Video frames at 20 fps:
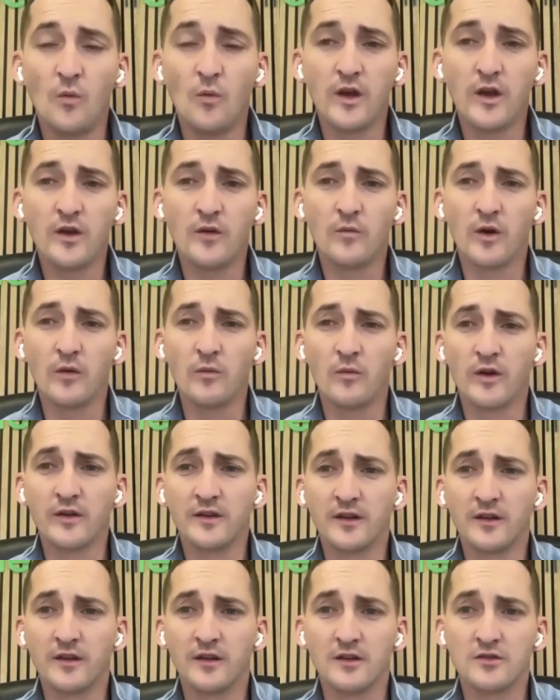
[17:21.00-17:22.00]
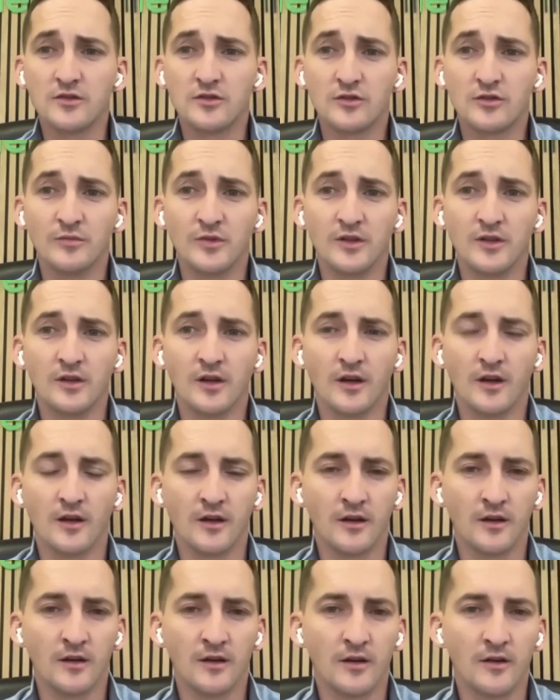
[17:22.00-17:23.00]
we wanted this to be
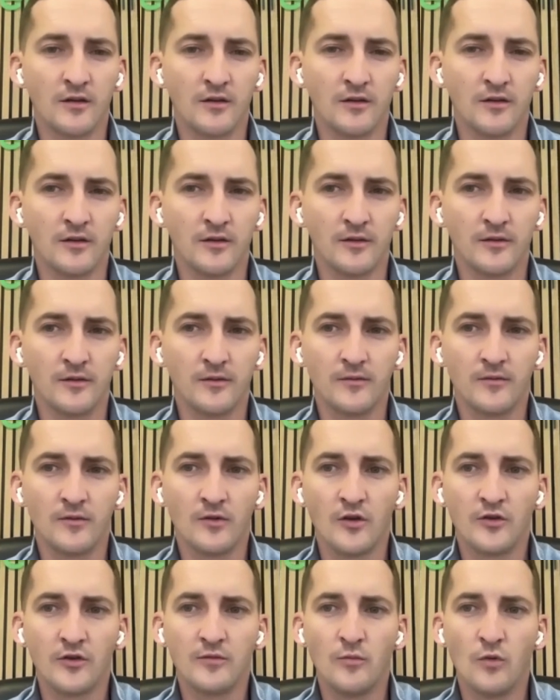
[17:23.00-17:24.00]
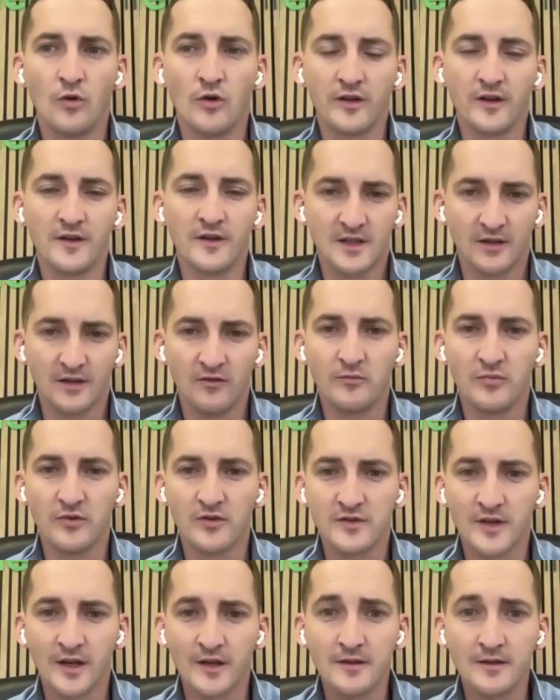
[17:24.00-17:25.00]
not more than
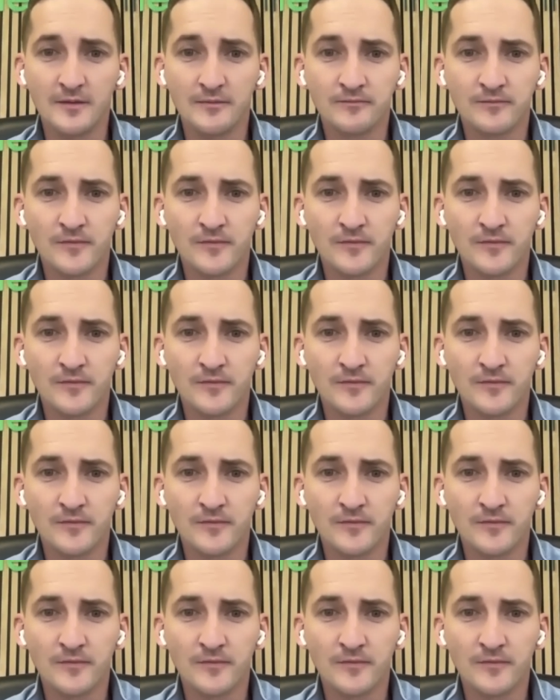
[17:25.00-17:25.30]
7%.